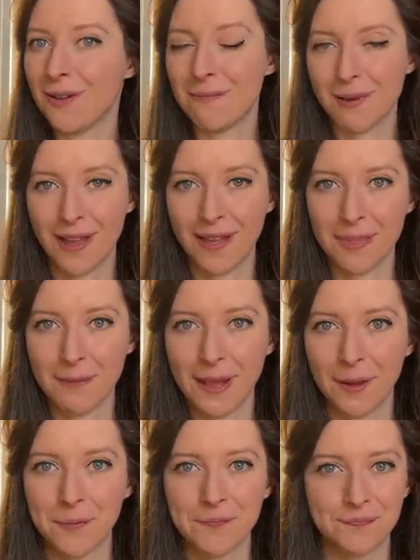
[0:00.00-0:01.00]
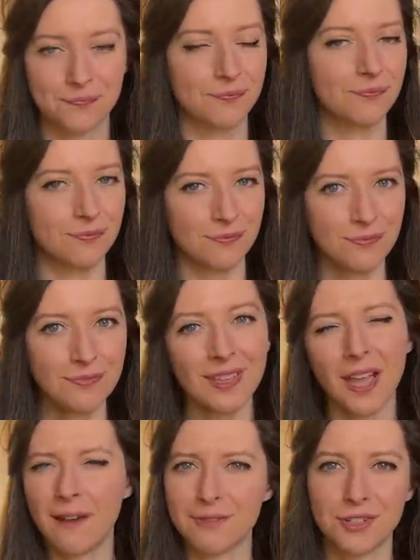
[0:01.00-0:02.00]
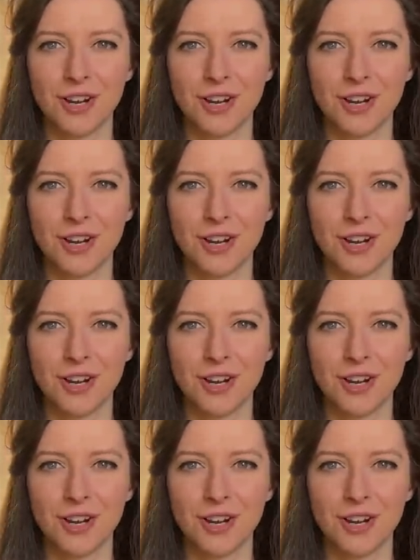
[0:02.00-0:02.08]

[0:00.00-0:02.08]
and plant them out after